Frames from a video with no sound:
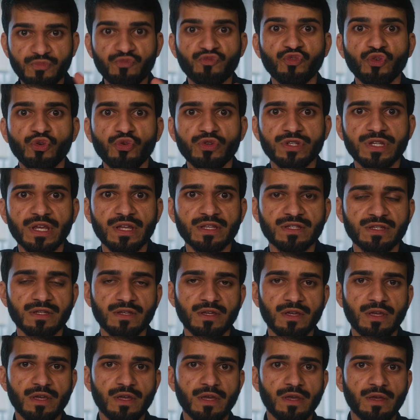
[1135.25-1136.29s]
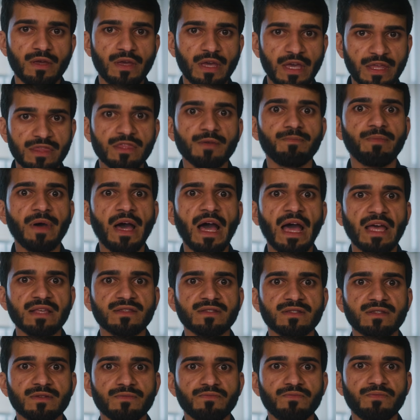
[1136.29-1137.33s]
root it in the
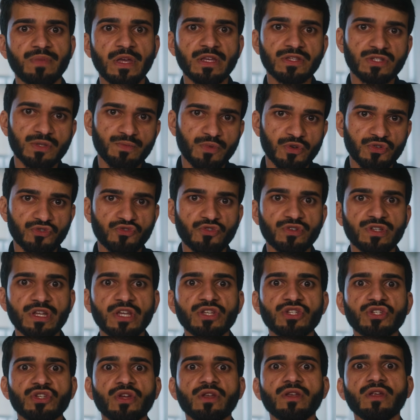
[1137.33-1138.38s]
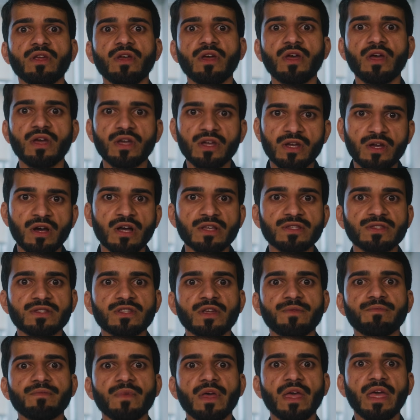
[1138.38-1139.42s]
past, based upon tradition,
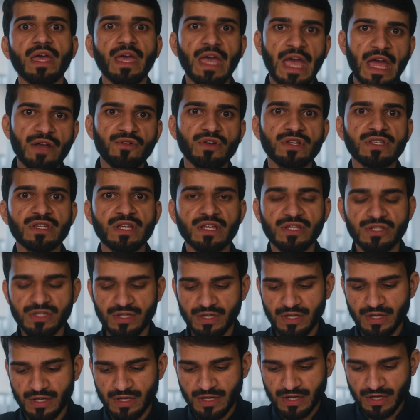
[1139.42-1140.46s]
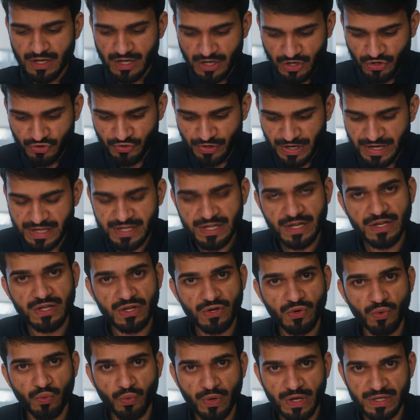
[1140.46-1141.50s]
custom, heritage, accreted
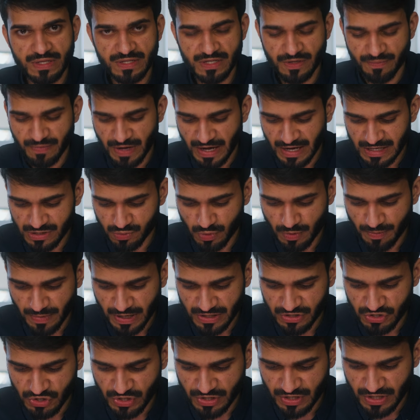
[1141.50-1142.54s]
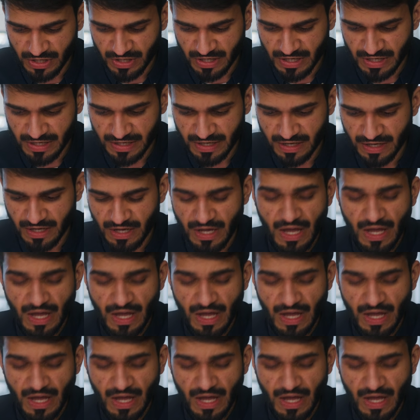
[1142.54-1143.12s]
wisdom, as we mentioned earlier.